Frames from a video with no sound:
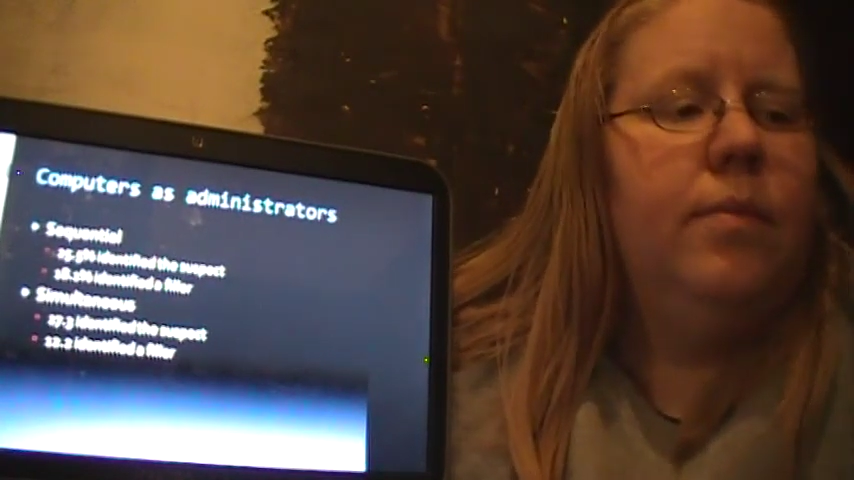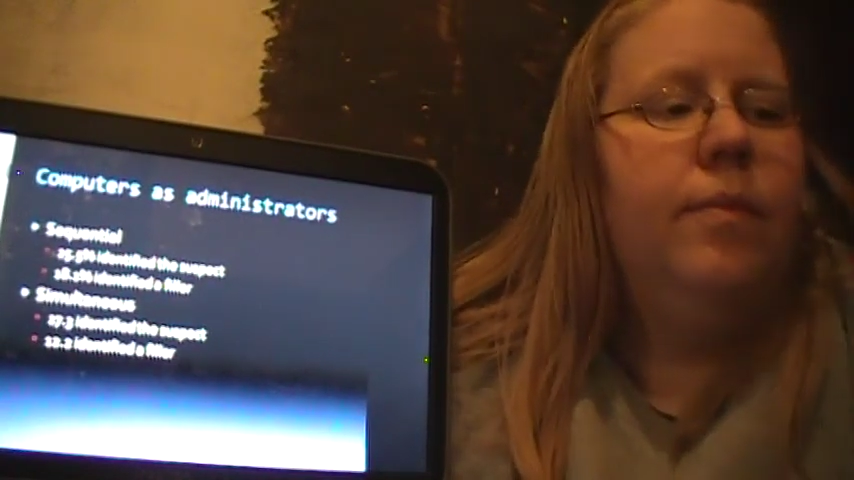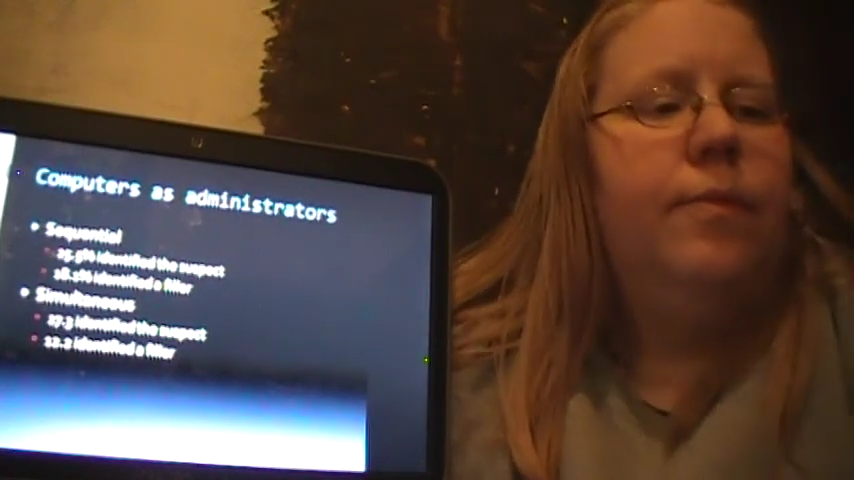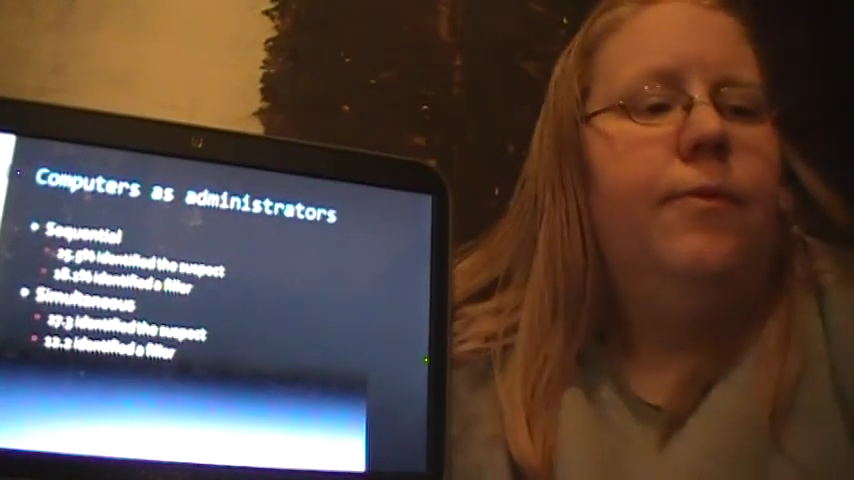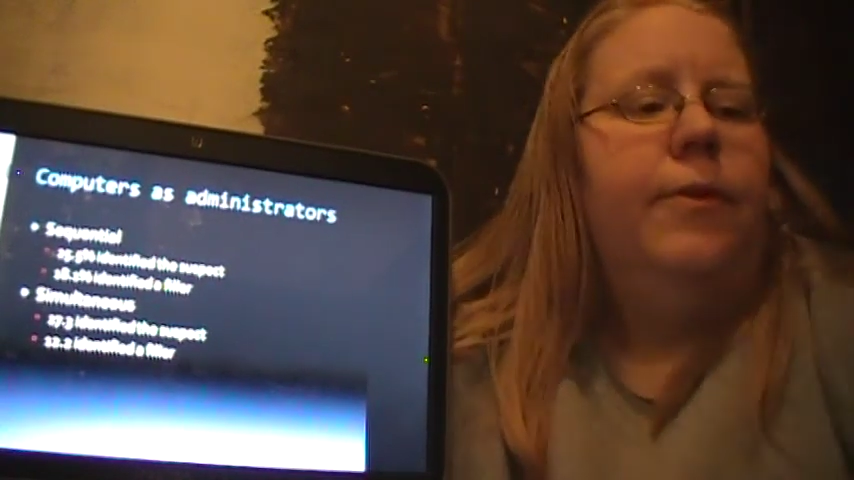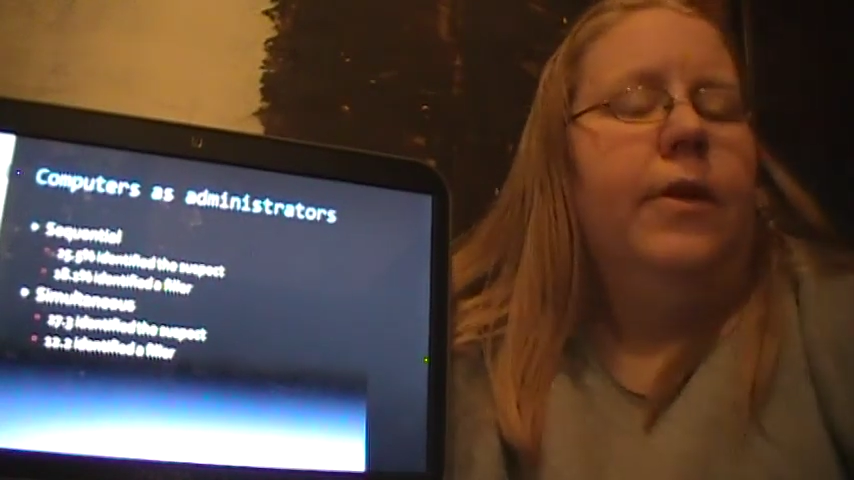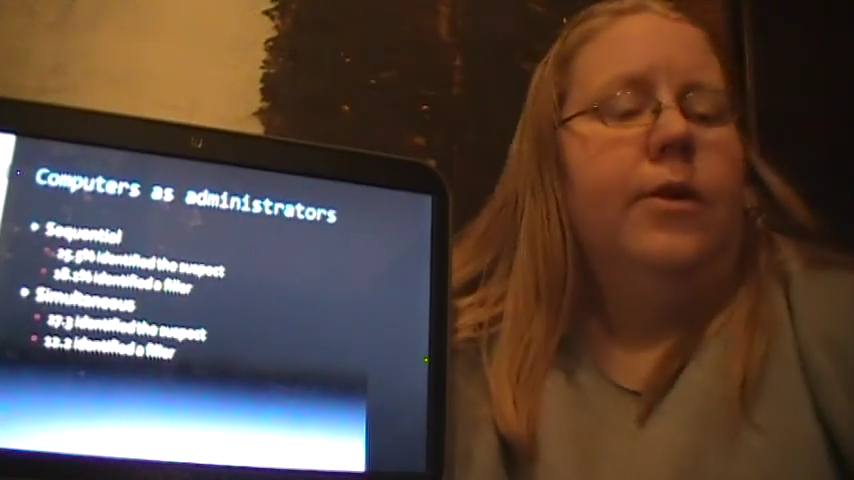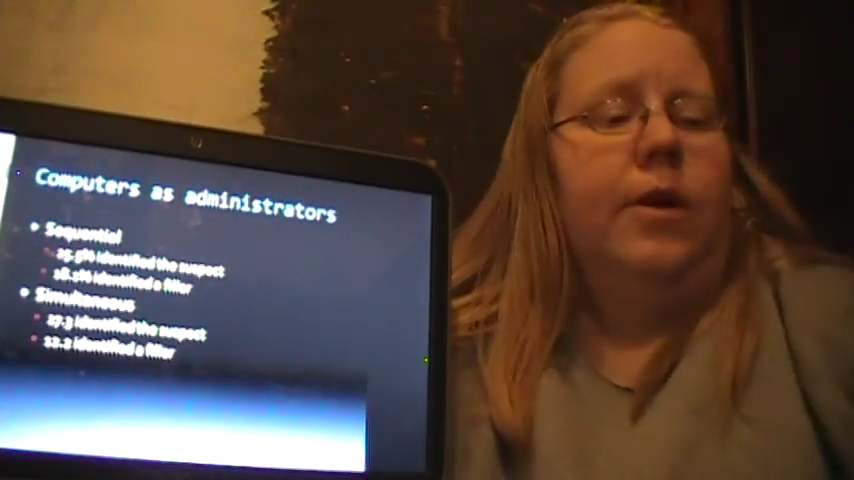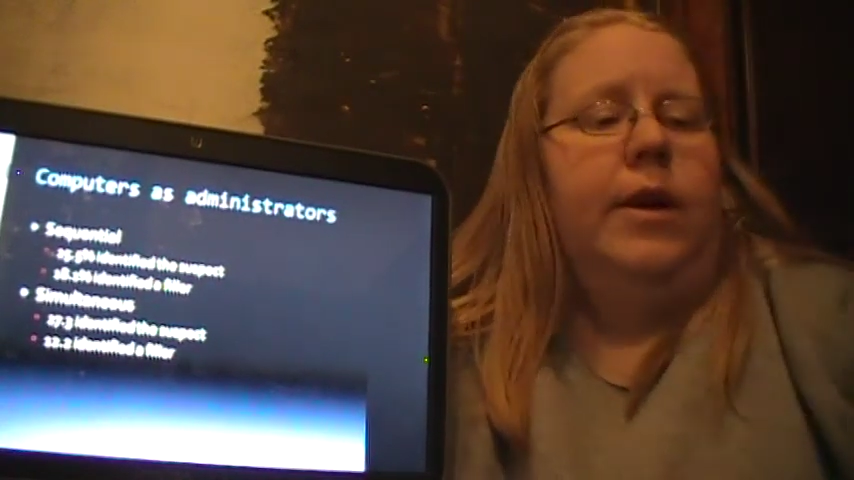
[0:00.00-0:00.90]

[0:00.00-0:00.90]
filler